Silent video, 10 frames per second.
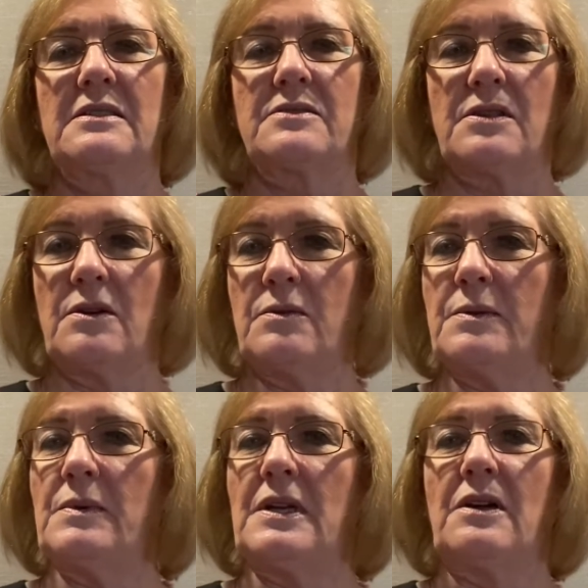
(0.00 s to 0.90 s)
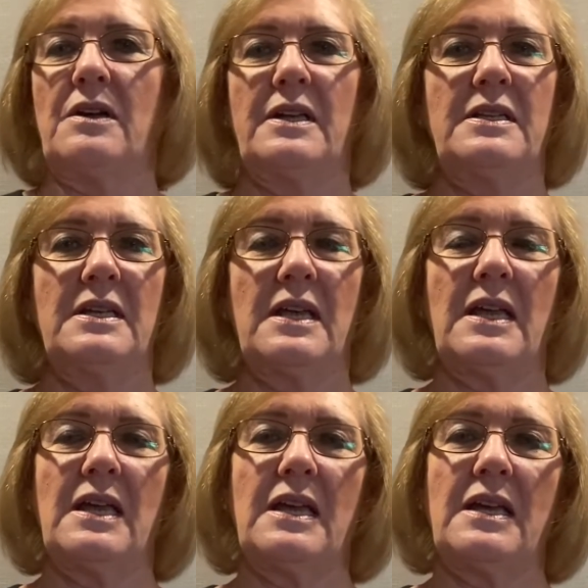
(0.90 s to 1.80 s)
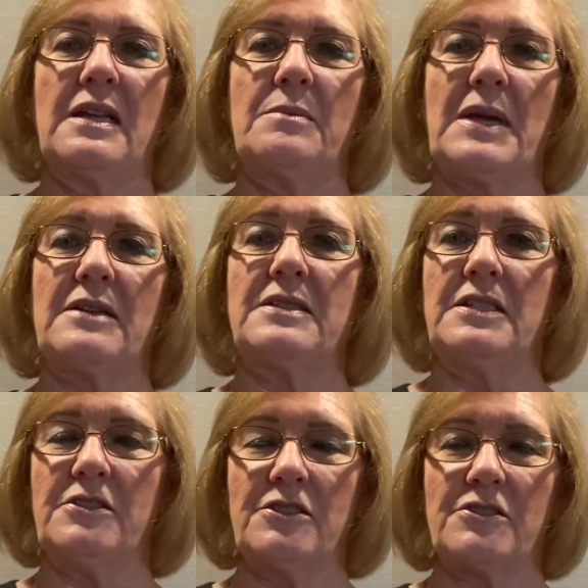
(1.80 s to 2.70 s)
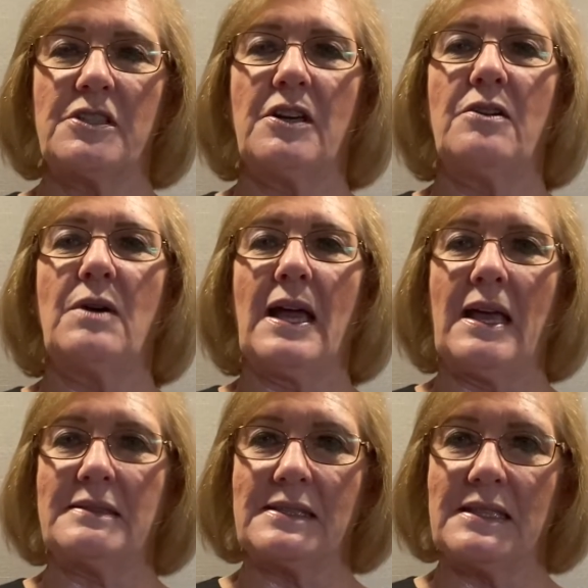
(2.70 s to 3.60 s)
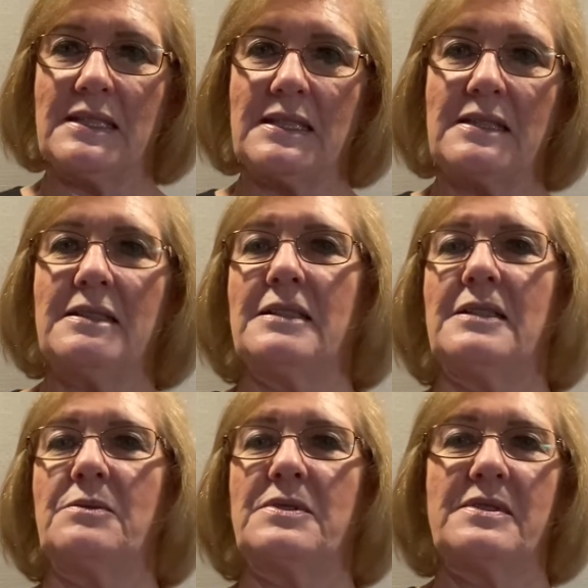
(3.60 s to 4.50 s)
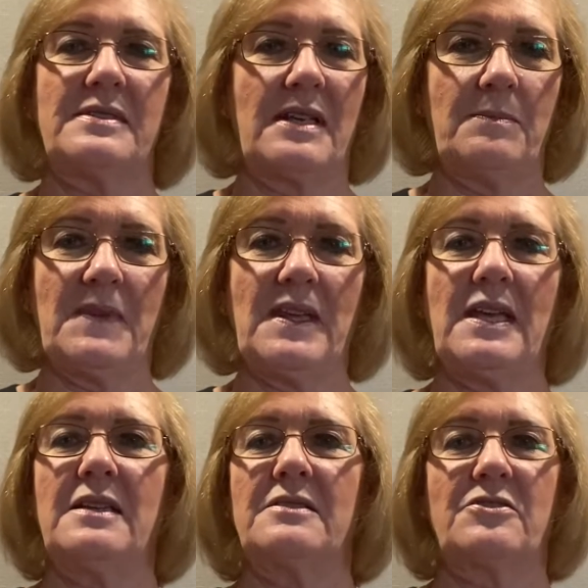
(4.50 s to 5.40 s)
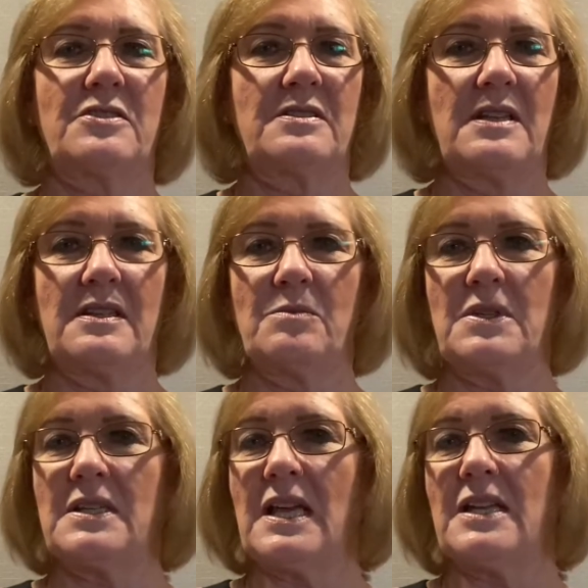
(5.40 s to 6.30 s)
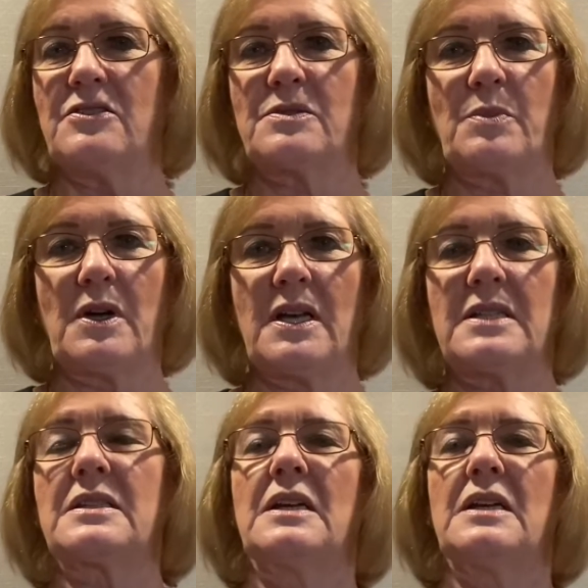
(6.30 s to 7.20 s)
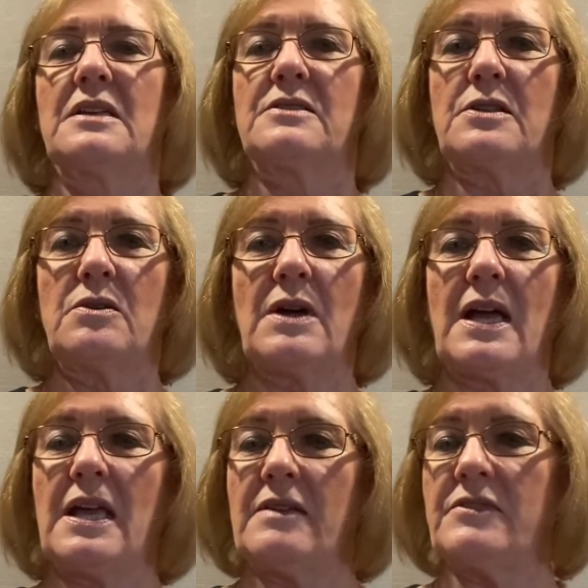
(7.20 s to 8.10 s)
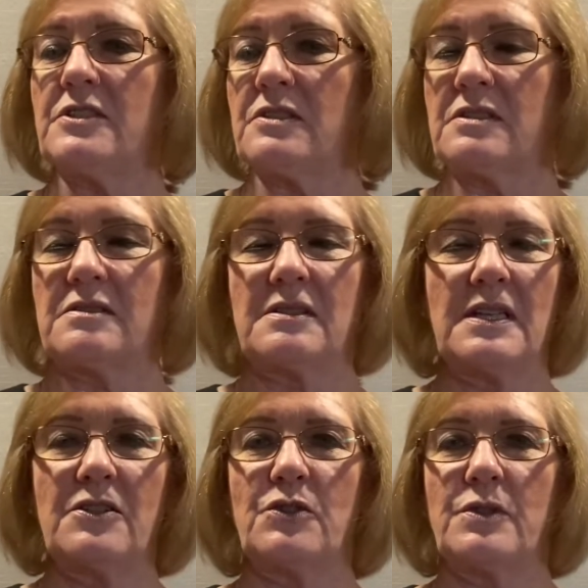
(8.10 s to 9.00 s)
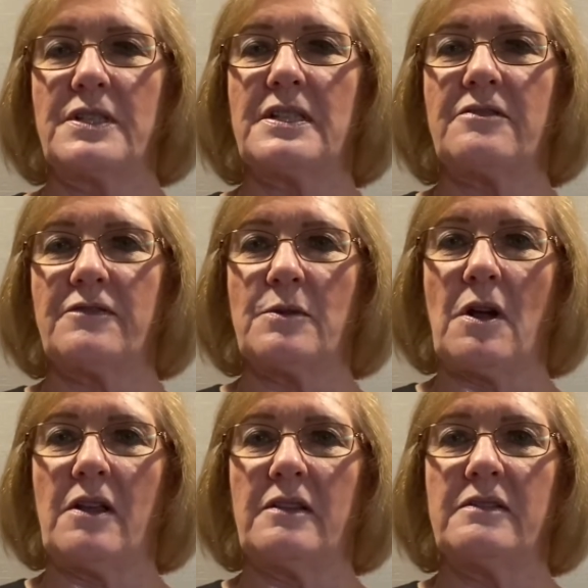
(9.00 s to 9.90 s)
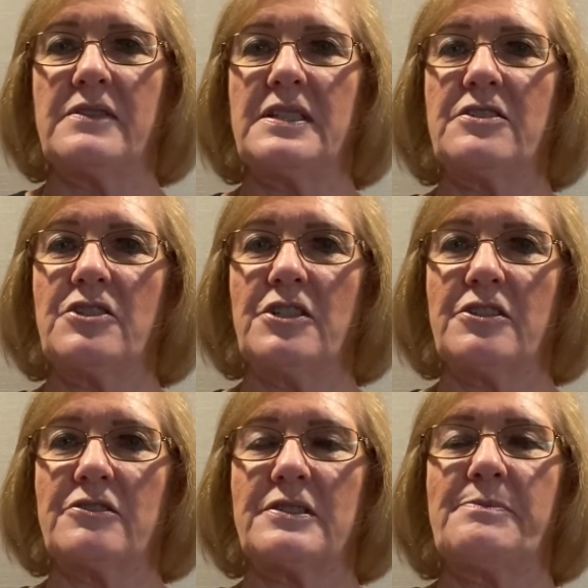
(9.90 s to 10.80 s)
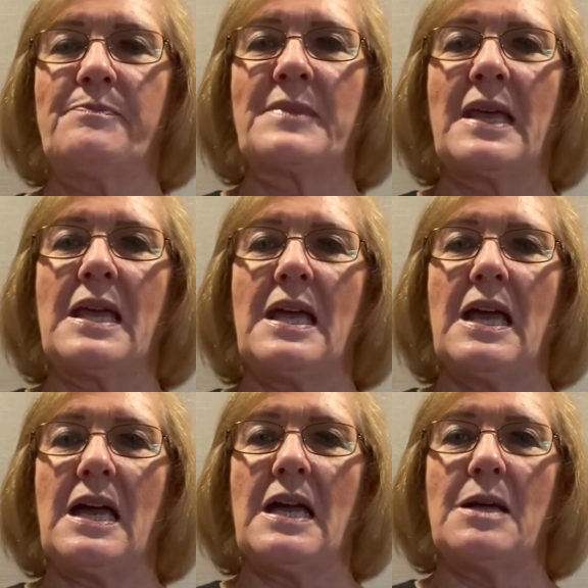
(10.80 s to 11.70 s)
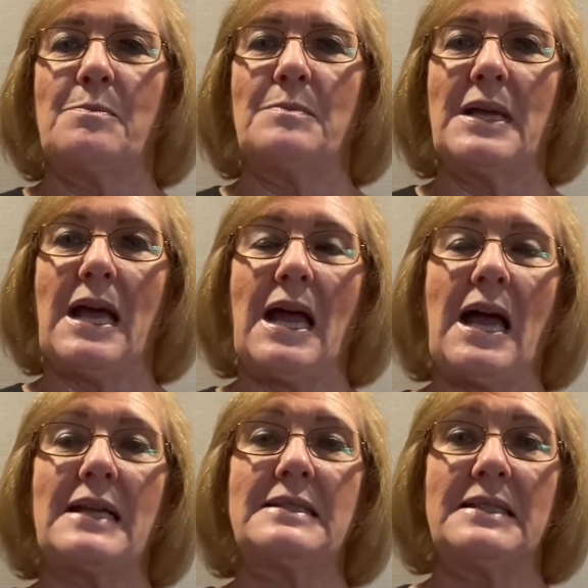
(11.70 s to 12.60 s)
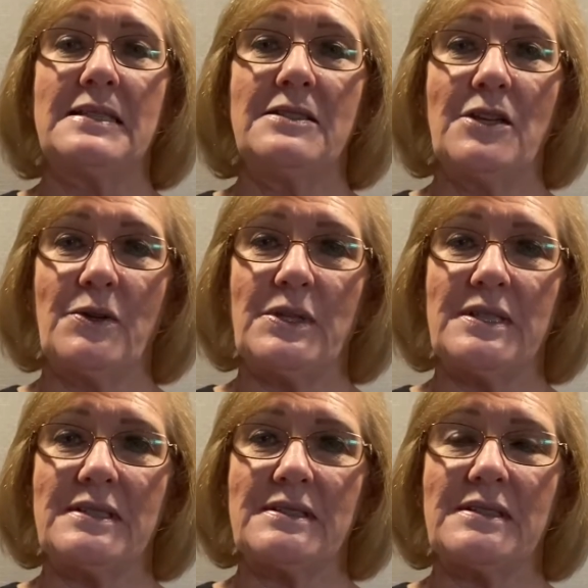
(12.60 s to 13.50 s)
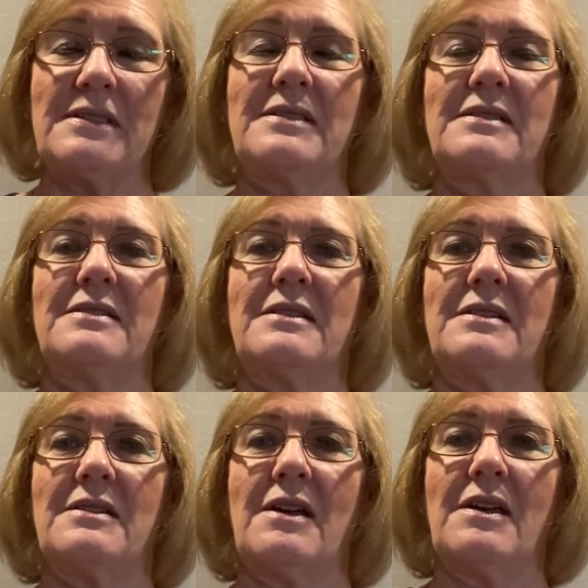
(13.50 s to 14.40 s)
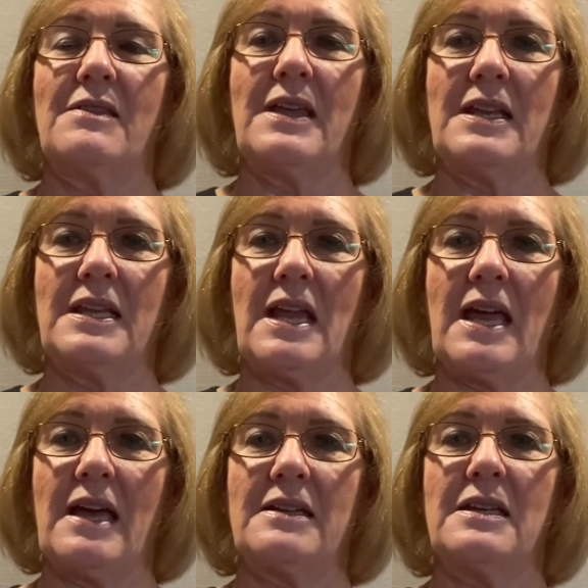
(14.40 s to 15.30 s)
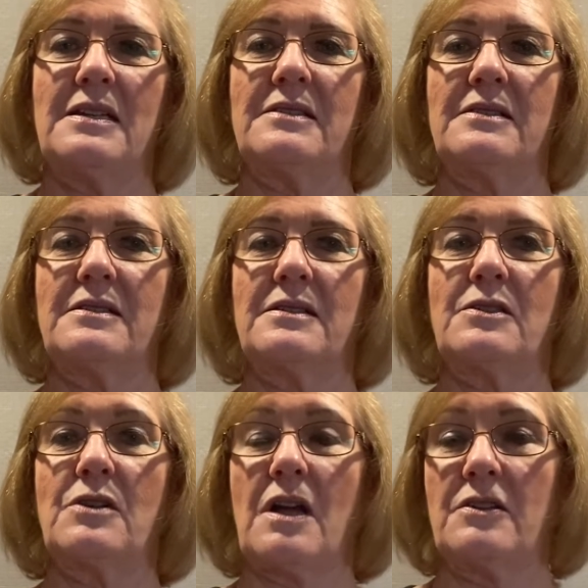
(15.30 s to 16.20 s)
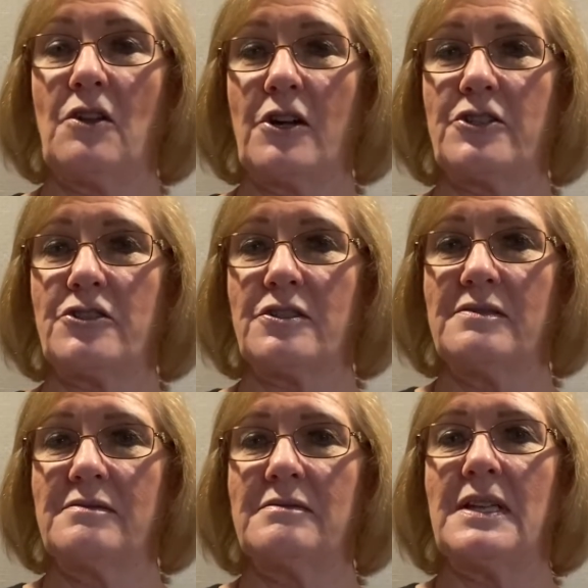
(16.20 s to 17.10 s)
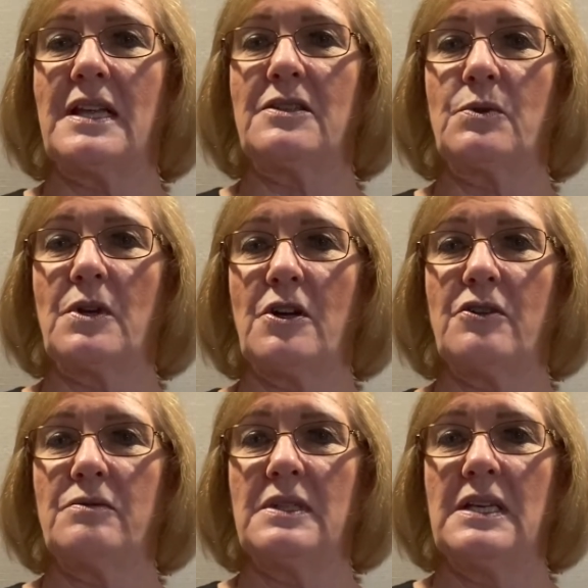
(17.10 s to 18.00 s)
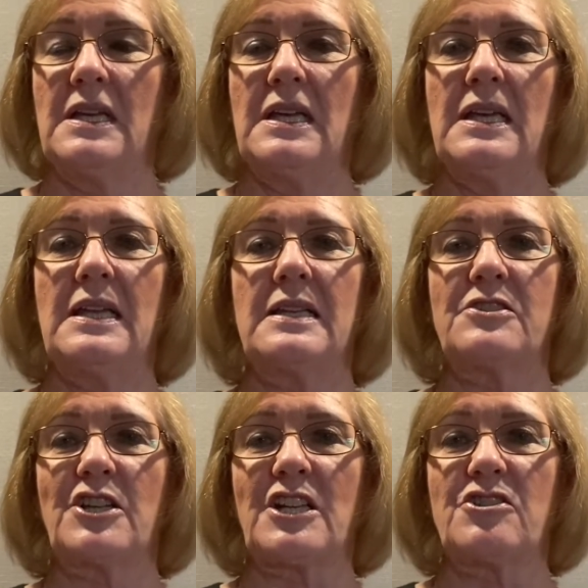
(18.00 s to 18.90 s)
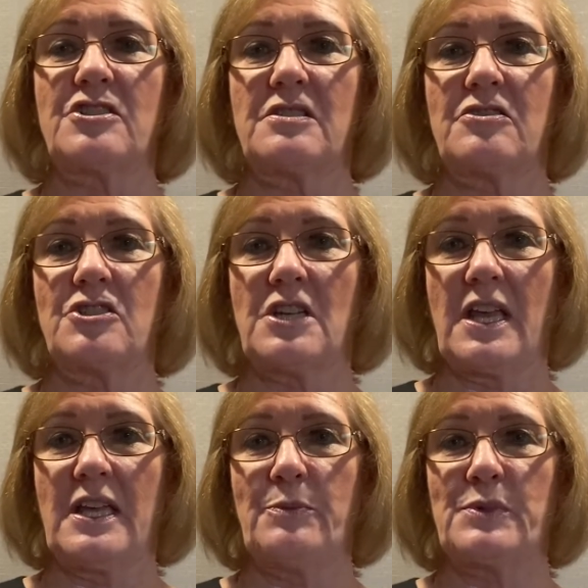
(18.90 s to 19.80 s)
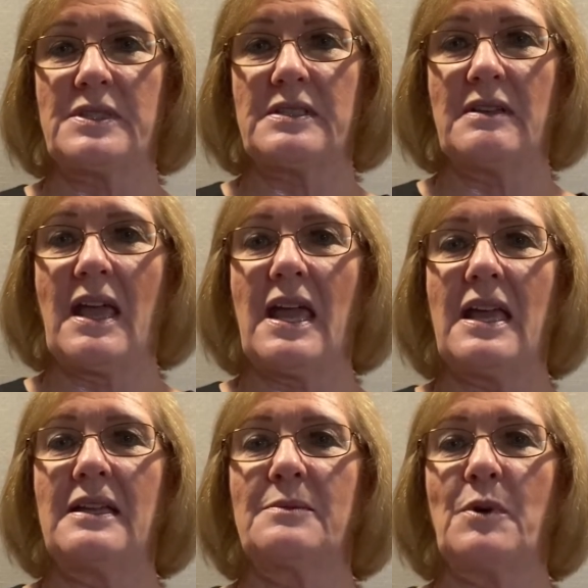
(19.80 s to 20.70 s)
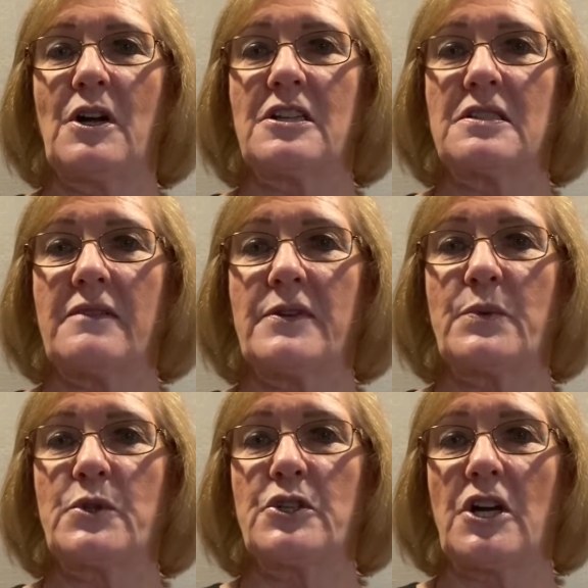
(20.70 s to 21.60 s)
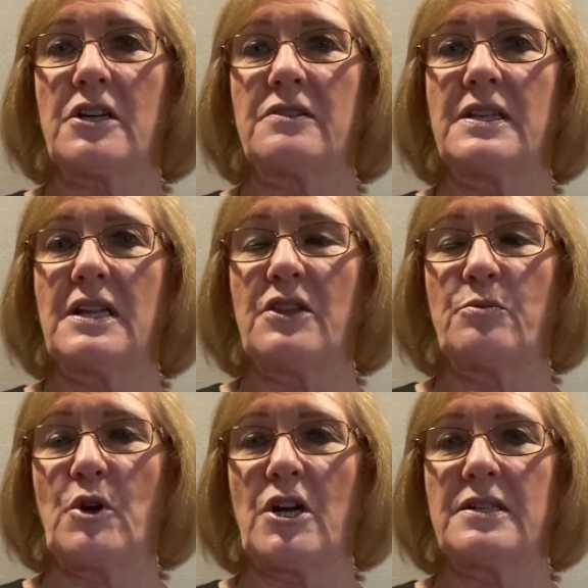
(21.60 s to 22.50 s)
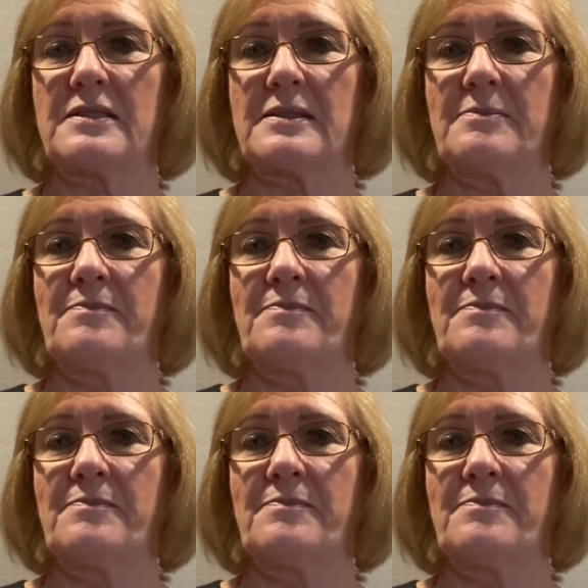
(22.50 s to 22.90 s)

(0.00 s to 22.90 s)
So we went on, and about 10 years ago, I asked again, and it was the same thing. It's just nothing but an age spot. So I had just ignored it for all of these years. I did notice that it had gotten larger. It had grown. It had changed shapes, and parts of it were darker than other parts.